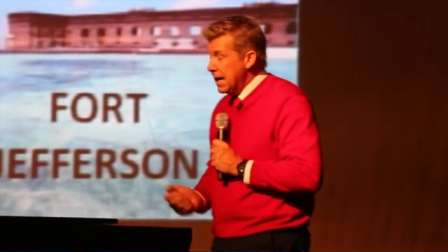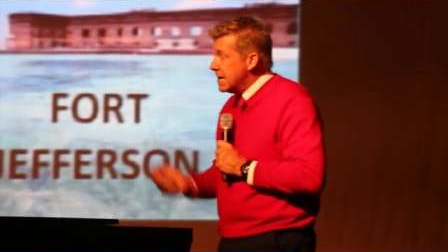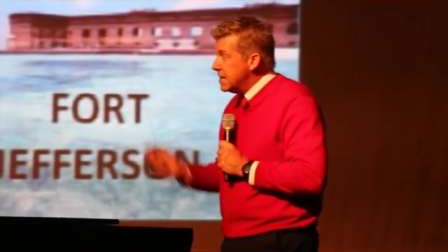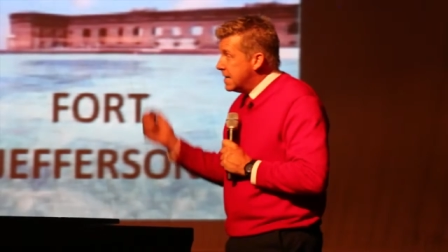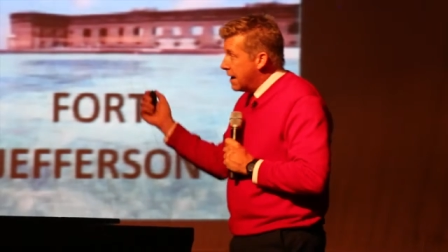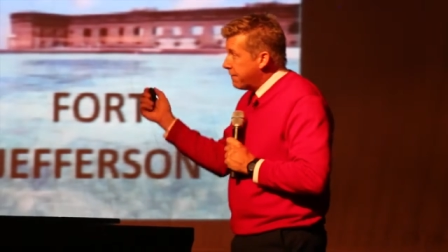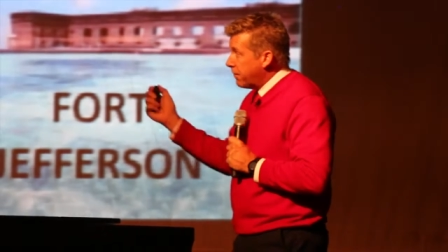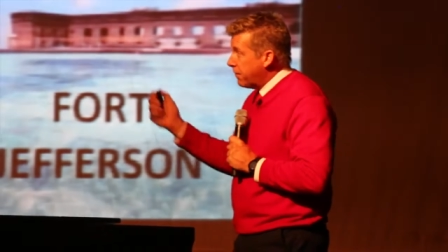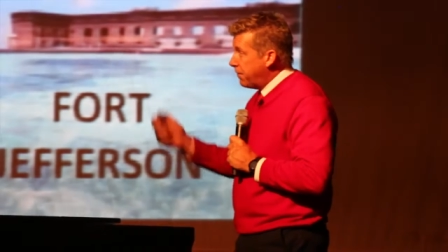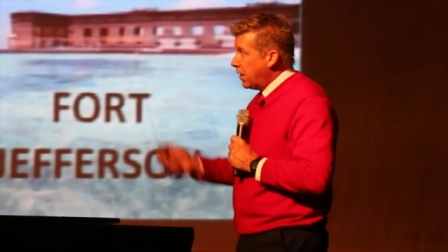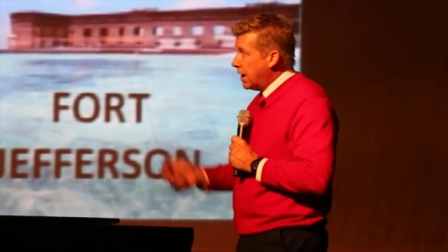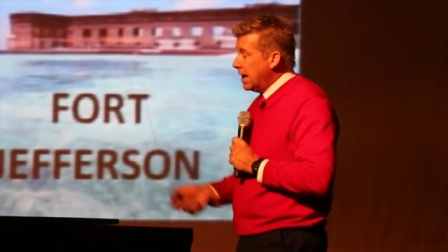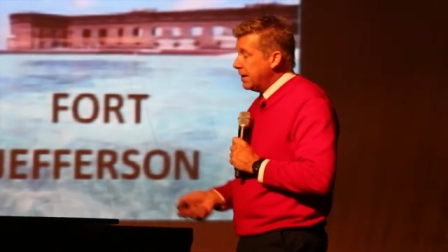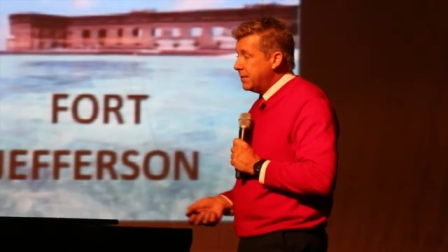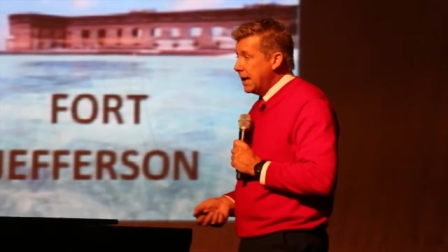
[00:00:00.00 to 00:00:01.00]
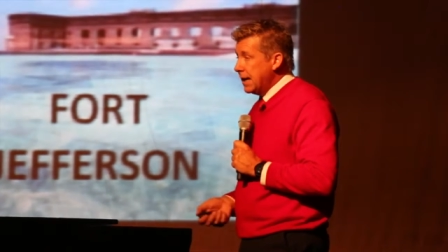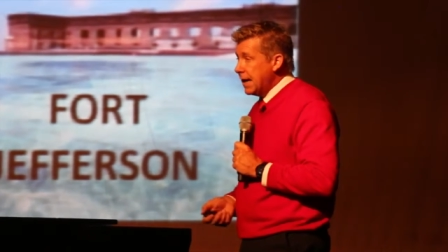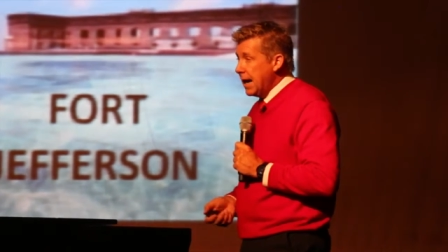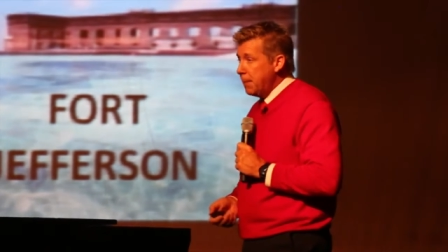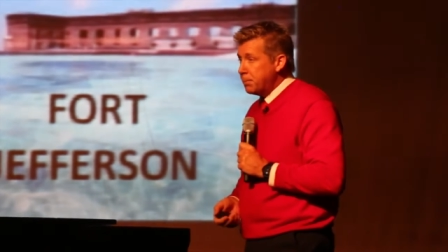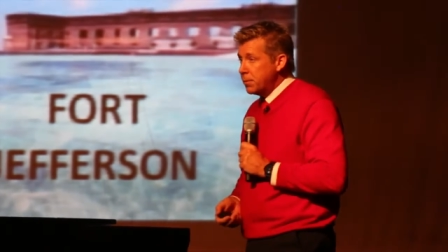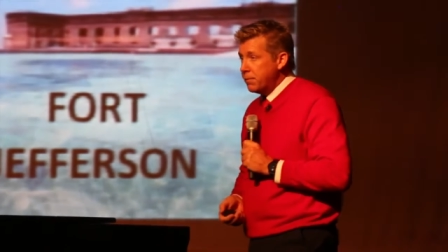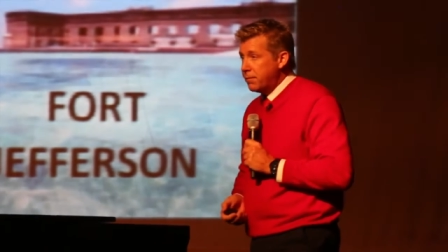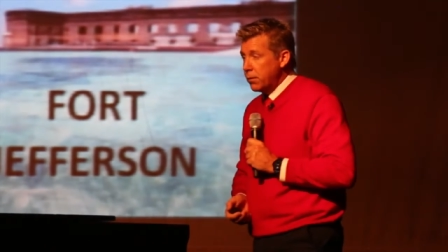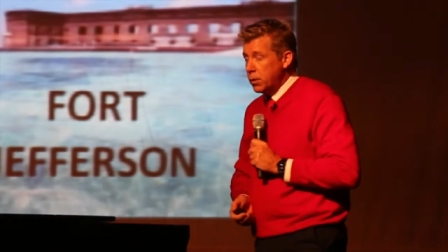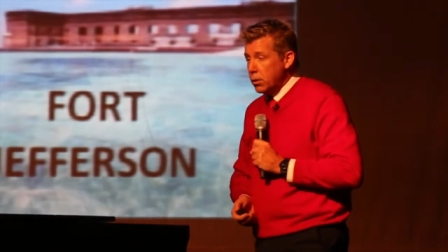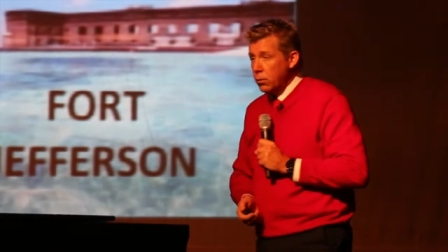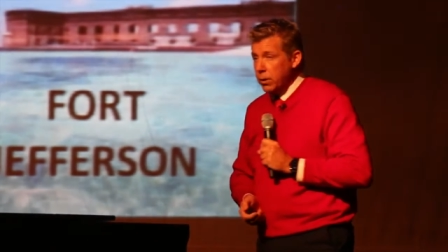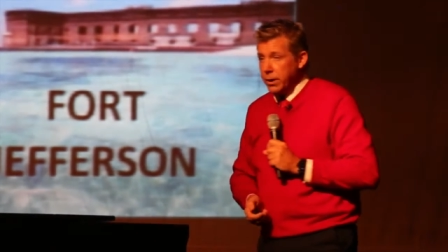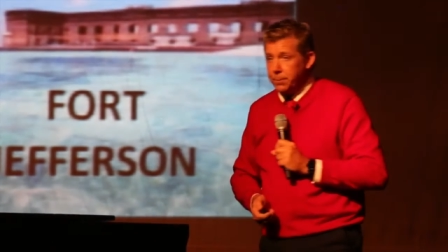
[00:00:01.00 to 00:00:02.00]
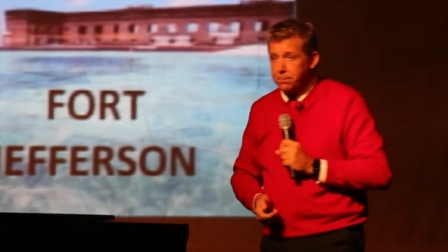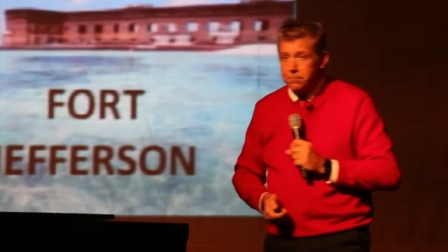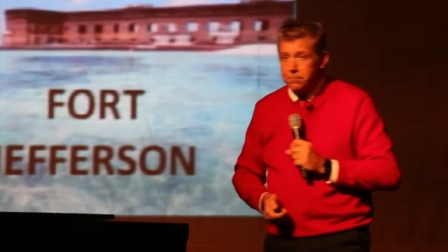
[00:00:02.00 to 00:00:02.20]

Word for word: He never forgot that captain for doing